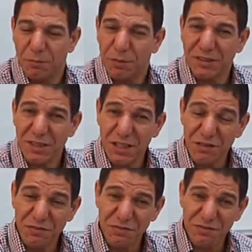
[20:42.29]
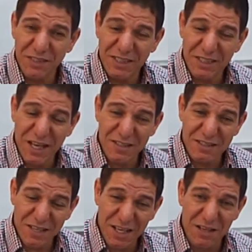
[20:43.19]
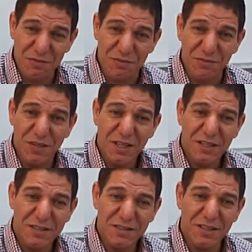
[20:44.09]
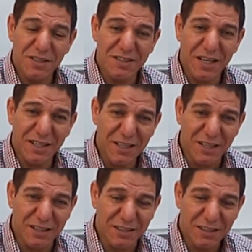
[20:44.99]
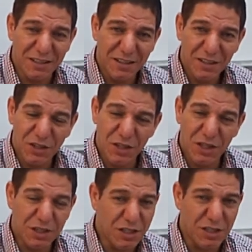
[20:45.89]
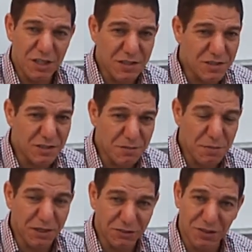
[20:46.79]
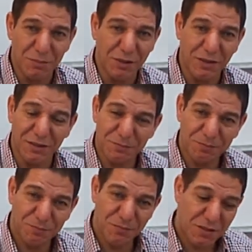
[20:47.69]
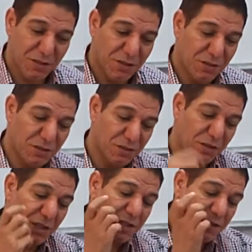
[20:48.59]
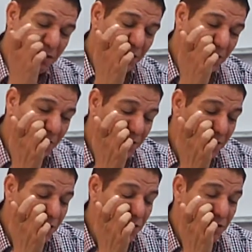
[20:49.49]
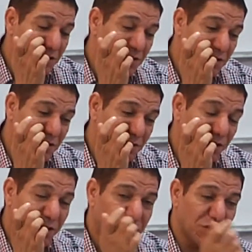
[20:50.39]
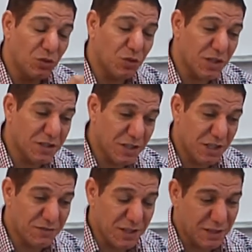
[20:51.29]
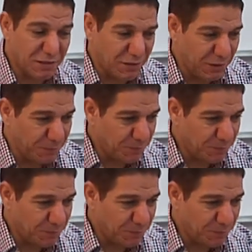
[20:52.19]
But if a slave steals an egg, then he is in big trouble. These are the injustices inflicted on the slaves at the time.